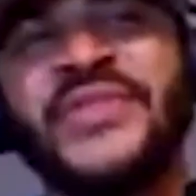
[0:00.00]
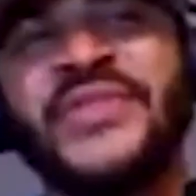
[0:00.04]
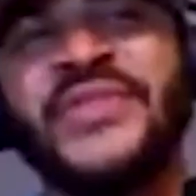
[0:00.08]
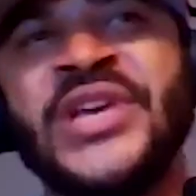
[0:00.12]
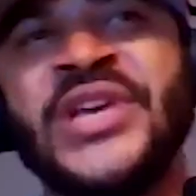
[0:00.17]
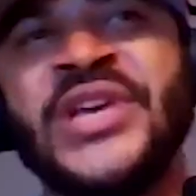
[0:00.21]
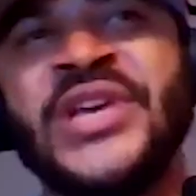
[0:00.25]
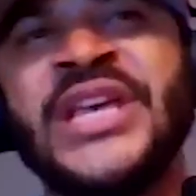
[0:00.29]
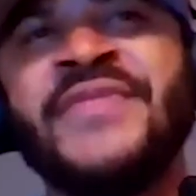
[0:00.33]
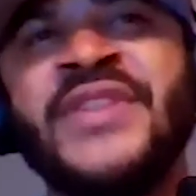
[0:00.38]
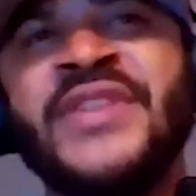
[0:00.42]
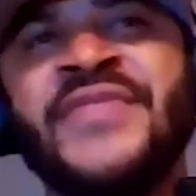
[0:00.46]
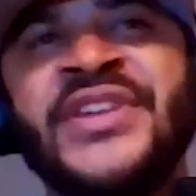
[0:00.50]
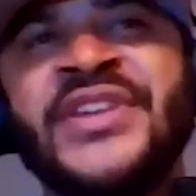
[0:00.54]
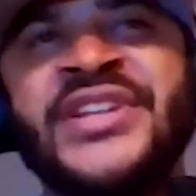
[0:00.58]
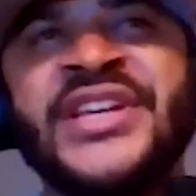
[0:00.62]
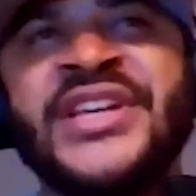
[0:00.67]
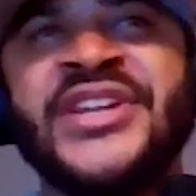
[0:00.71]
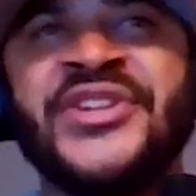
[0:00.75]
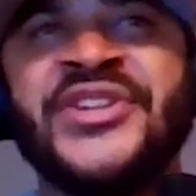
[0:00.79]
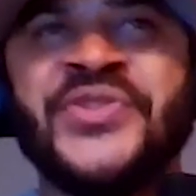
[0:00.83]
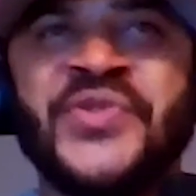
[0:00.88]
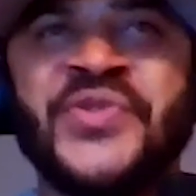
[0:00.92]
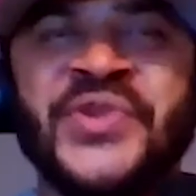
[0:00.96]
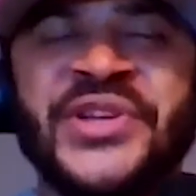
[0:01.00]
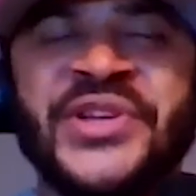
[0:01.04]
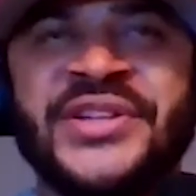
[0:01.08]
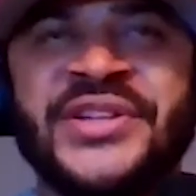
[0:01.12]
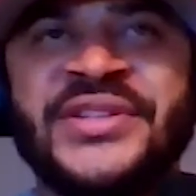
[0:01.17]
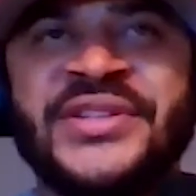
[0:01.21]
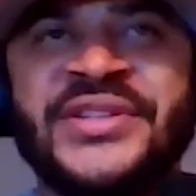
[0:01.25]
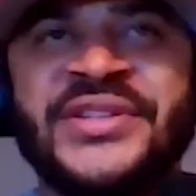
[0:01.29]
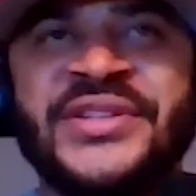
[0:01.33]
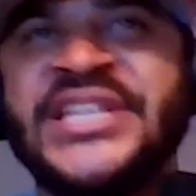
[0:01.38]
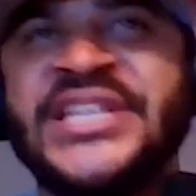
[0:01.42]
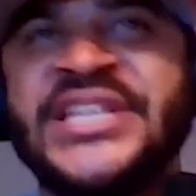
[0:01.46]
if he did do it,
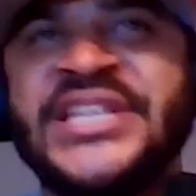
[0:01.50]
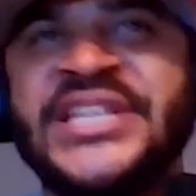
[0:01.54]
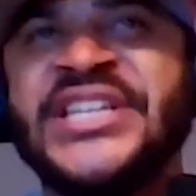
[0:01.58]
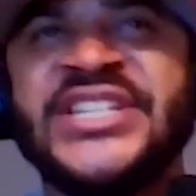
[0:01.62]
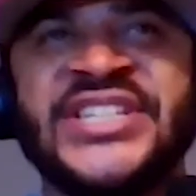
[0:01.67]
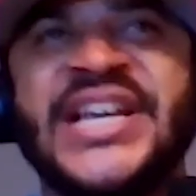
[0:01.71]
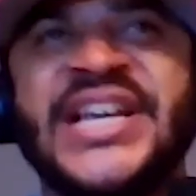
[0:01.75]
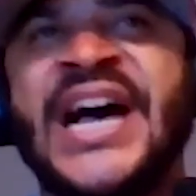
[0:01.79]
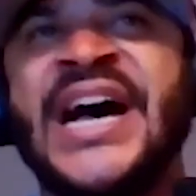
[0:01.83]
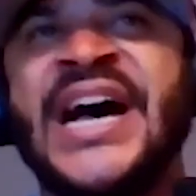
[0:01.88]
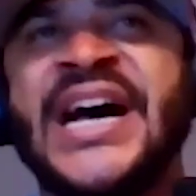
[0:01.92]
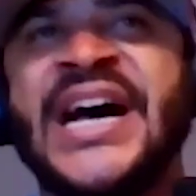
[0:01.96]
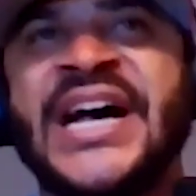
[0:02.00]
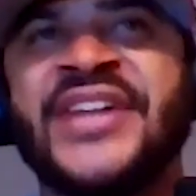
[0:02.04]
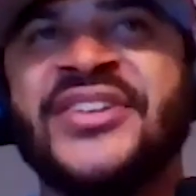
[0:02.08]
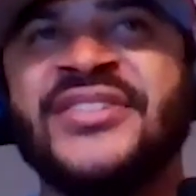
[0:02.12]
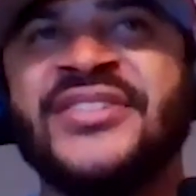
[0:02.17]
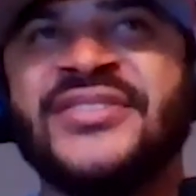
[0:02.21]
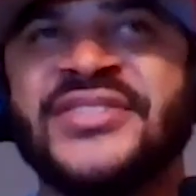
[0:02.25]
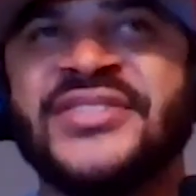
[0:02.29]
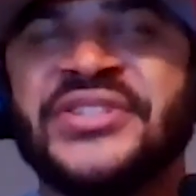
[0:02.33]
he is God. So